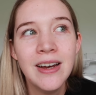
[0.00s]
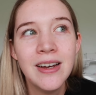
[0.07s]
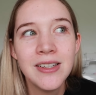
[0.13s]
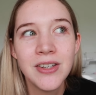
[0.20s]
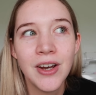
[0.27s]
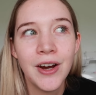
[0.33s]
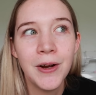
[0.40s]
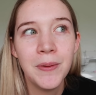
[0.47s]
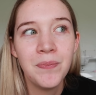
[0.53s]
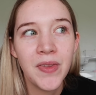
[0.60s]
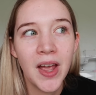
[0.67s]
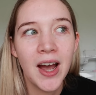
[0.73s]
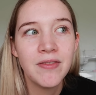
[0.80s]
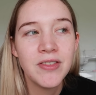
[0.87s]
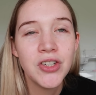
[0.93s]
So
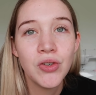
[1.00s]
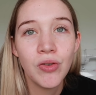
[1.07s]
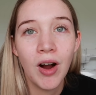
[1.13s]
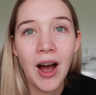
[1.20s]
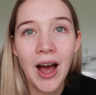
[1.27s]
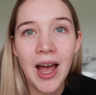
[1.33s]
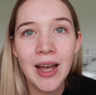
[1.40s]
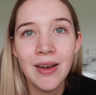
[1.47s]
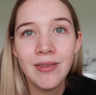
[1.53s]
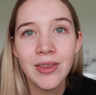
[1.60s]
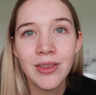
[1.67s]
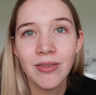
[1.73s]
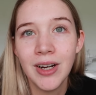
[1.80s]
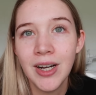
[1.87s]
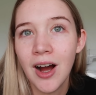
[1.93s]
I have to drive
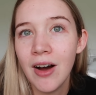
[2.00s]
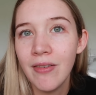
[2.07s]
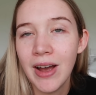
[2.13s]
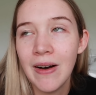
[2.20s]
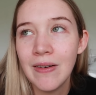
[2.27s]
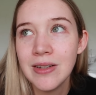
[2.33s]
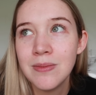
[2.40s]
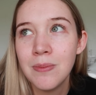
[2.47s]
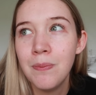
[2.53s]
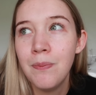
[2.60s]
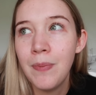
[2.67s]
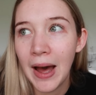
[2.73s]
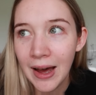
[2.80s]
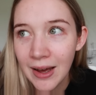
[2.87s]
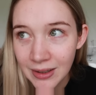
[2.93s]
3.5 hours
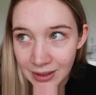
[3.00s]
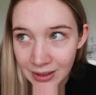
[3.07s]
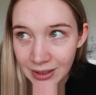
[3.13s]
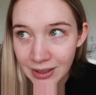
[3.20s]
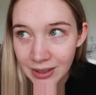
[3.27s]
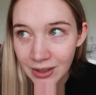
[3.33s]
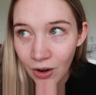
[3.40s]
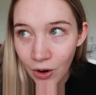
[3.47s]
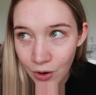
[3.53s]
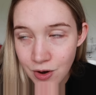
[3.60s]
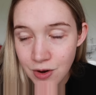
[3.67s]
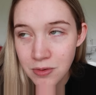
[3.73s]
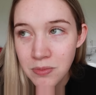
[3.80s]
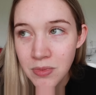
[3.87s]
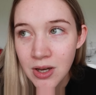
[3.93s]
back
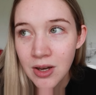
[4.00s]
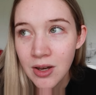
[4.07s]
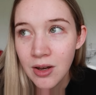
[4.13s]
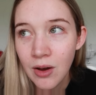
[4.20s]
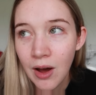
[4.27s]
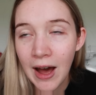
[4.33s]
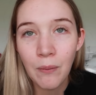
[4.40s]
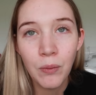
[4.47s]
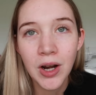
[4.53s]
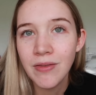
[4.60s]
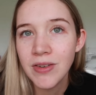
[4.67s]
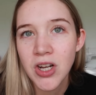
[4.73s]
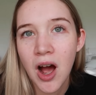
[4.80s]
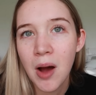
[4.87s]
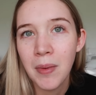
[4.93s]
home at
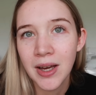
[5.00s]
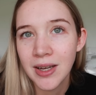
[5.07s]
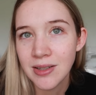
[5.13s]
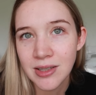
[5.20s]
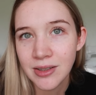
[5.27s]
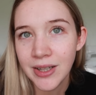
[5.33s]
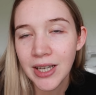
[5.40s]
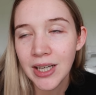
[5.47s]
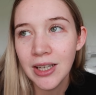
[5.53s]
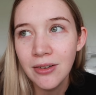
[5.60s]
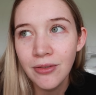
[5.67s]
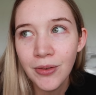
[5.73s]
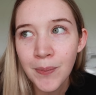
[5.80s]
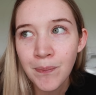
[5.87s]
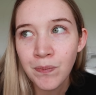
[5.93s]
whatever time I get to
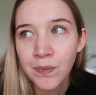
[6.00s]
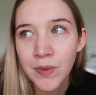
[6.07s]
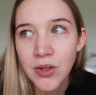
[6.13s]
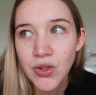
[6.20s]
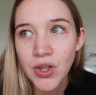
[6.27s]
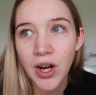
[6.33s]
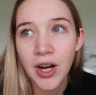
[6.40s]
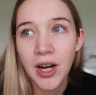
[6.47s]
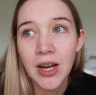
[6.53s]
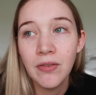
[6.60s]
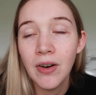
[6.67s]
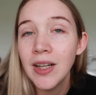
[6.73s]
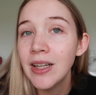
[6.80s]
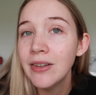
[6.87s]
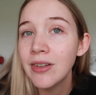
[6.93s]
leave. So if
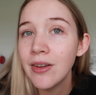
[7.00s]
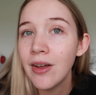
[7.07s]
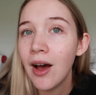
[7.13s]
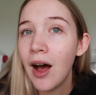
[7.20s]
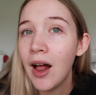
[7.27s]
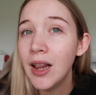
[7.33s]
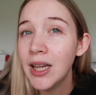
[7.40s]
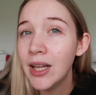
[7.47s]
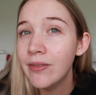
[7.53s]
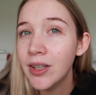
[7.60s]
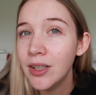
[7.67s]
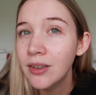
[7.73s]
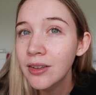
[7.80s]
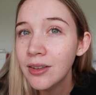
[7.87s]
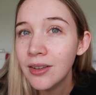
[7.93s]
I left at
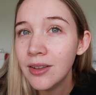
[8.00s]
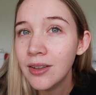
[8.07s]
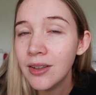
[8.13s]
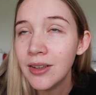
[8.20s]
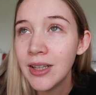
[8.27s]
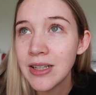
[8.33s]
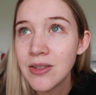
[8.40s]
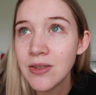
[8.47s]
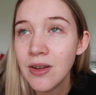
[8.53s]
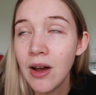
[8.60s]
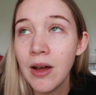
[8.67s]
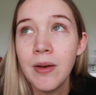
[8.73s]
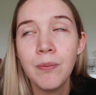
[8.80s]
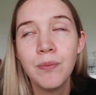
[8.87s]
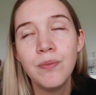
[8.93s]
11,
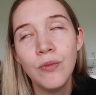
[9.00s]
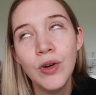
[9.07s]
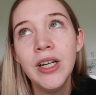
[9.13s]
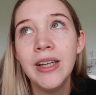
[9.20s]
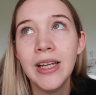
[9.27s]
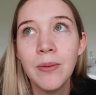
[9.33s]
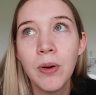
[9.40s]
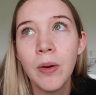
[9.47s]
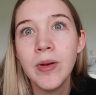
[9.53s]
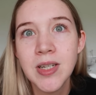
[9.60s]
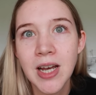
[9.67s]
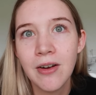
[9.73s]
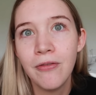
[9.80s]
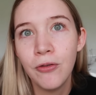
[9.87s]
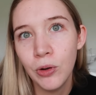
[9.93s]
it'd probably
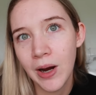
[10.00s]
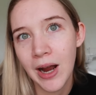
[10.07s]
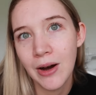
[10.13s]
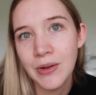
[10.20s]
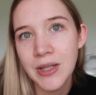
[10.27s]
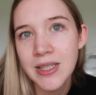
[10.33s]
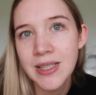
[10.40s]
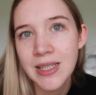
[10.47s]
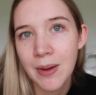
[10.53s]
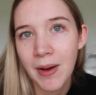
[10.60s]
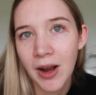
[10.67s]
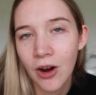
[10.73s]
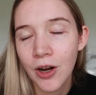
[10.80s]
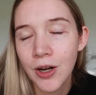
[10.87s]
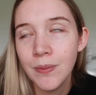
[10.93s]
take 4 hours to get
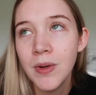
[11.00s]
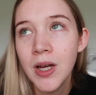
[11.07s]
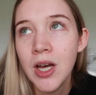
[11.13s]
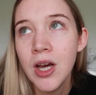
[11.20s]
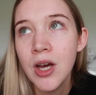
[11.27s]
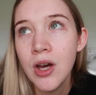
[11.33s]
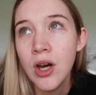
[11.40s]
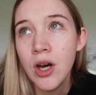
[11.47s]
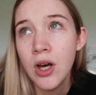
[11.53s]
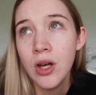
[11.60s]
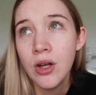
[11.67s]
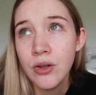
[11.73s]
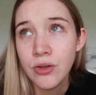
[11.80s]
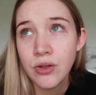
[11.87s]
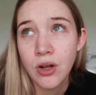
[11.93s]
back home.
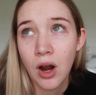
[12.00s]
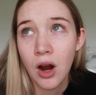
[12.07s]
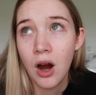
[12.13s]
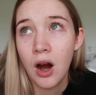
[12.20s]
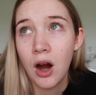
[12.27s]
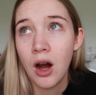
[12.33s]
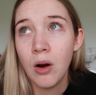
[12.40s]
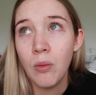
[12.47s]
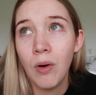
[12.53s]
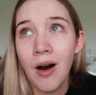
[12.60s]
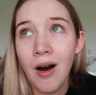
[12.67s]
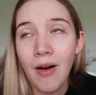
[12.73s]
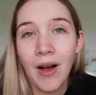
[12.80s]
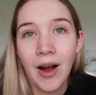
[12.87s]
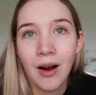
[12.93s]
So
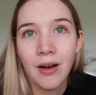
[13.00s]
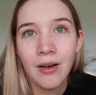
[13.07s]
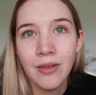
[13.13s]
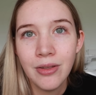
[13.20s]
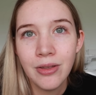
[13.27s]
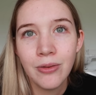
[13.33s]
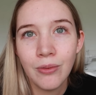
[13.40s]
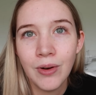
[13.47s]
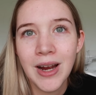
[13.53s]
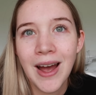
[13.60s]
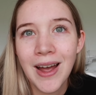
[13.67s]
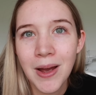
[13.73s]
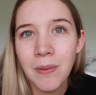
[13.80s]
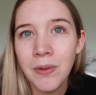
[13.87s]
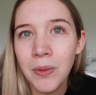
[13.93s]
what, like 3
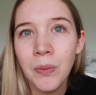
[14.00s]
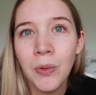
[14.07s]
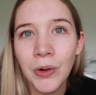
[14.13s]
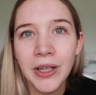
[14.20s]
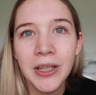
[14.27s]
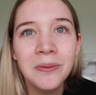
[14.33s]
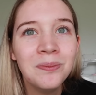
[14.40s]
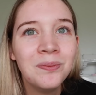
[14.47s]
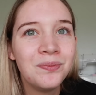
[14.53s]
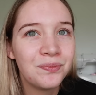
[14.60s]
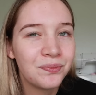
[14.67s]
a.m. in the morning.